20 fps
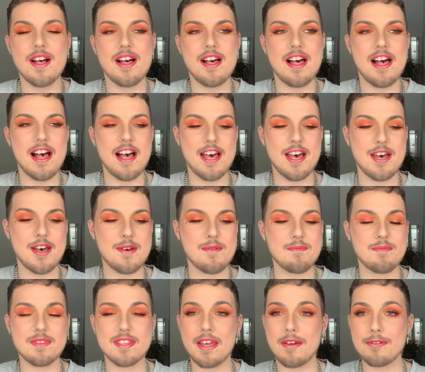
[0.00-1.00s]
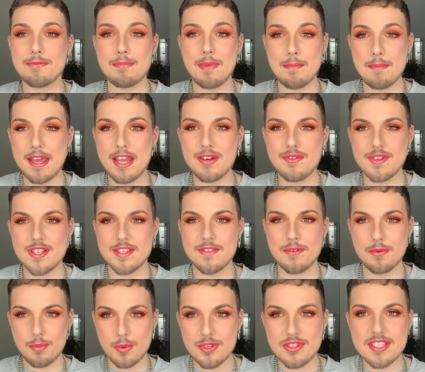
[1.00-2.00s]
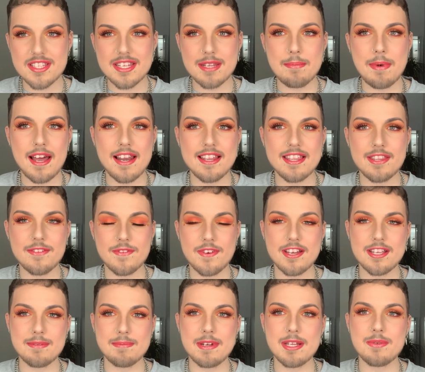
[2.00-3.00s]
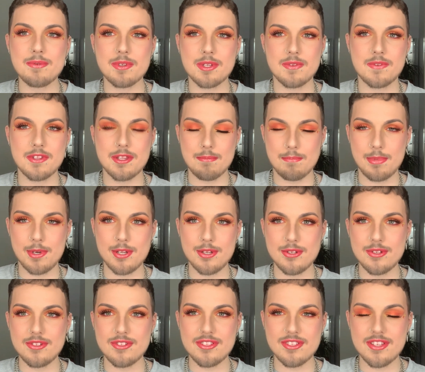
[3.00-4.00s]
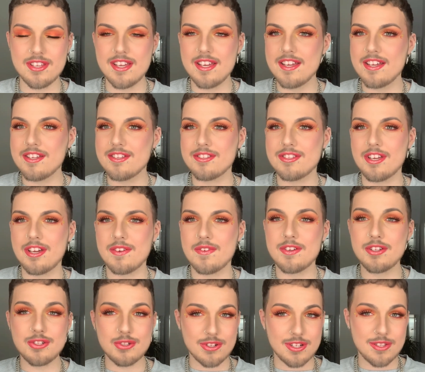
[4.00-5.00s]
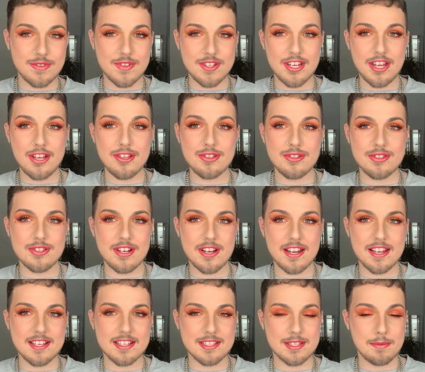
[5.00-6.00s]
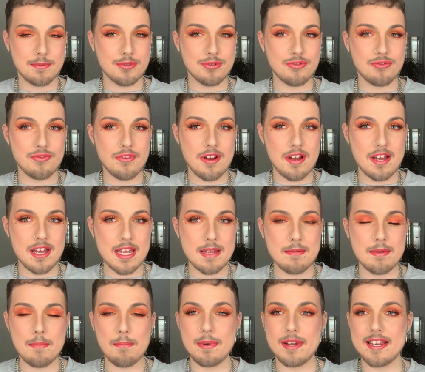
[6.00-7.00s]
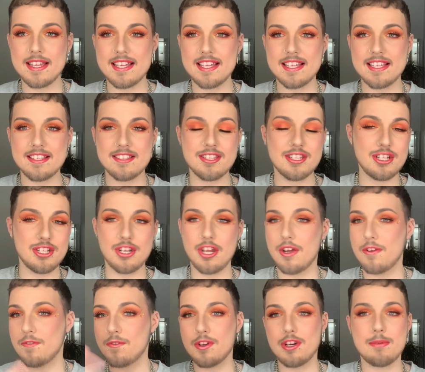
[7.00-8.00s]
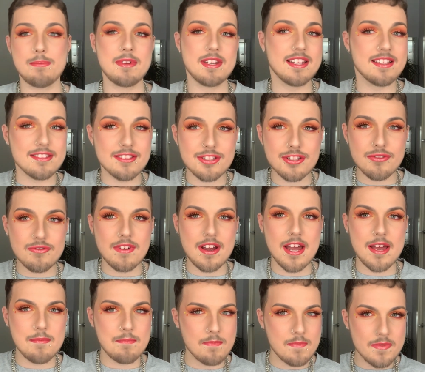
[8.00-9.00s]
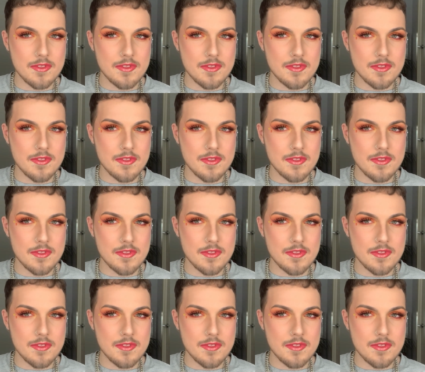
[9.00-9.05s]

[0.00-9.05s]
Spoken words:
That was my main reason for wanting the palette in the first place, was for the blues. So if you enjoyed this video, do like and subscribe. Please, follow me on Instagram.